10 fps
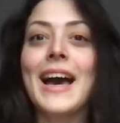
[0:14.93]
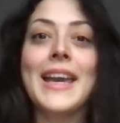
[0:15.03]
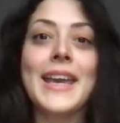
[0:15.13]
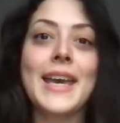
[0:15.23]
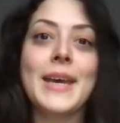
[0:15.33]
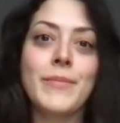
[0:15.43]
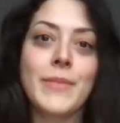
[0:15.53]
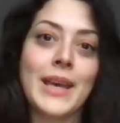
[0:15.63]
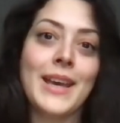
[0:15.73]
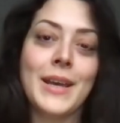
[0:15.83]

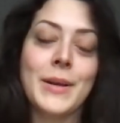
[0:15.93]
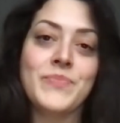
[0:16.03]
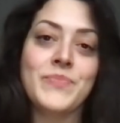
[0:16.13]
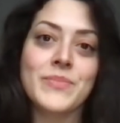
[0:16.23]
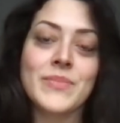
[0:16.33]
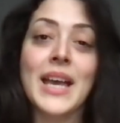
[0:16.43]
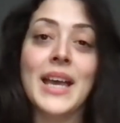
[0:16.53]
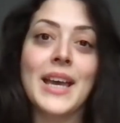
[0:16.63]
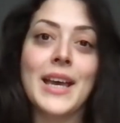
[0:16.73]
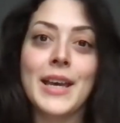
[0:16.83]
I am
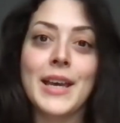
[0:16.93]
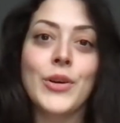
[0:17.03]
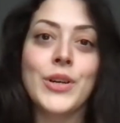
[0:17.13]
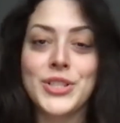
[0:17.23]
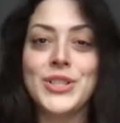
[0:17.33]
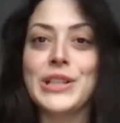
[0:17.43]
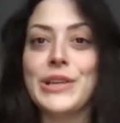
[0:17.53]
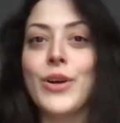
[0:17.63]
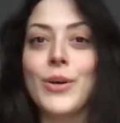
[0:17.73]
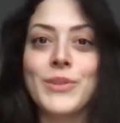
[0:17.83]

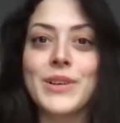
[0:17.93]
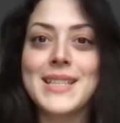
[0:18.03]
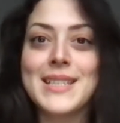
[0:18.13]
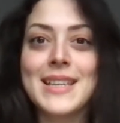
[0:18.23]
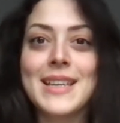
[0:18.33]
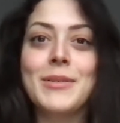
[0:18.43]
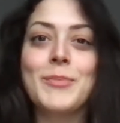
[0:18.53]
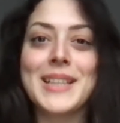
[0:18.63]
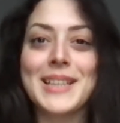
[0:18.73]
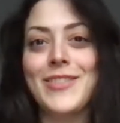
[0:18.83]
originally from Greece,
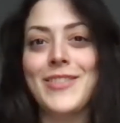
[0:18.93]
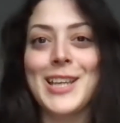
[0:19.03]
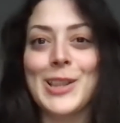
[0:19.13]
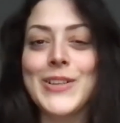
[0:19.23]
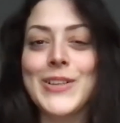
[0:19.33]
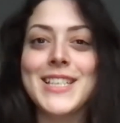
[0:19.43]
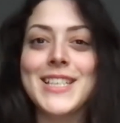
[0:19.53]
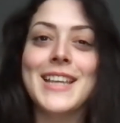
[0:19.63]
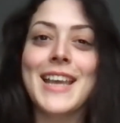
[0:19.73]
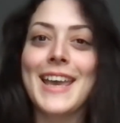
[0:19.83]
but living in
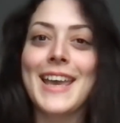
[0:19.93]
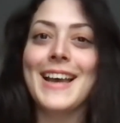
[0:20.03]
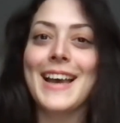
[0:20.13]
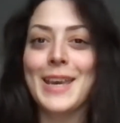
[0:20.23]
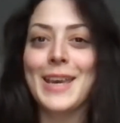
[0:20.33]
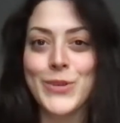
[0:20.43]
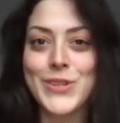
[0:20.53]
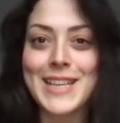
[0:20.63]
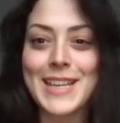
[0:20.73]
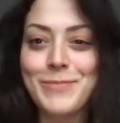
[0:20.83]
London, and I am
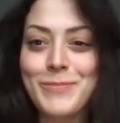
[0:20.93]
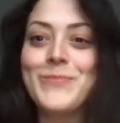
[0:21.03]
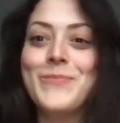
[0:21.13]
Muslim.